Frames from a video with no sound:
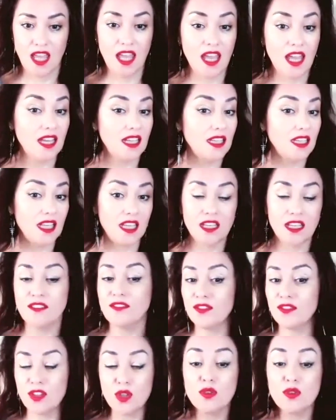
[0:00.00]
And
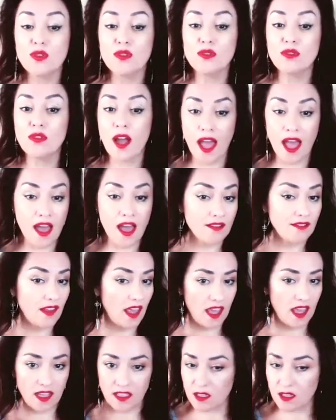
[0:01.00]
if you have
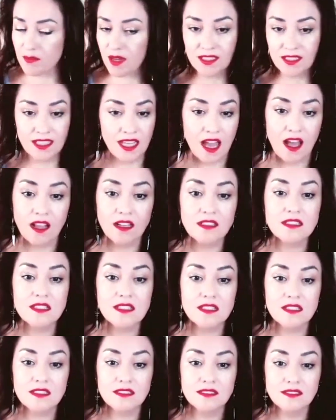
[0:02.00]
anybody
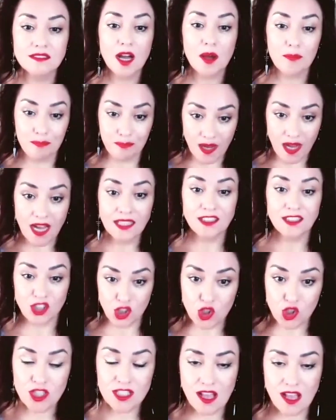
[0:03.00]
else but
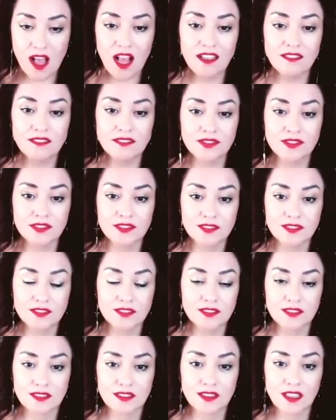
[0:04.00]
yourself,
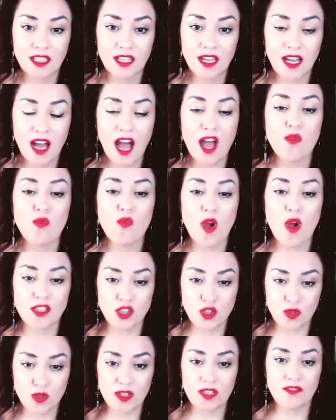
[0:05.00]
I want
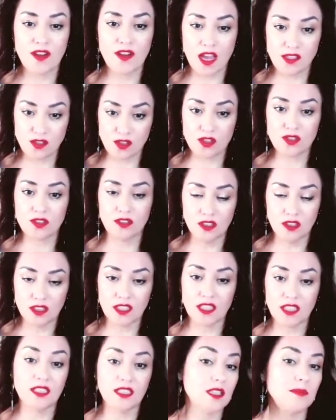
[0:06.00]
to invite you to
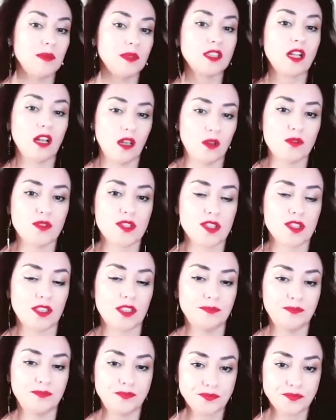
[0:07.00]
look a little bit closer.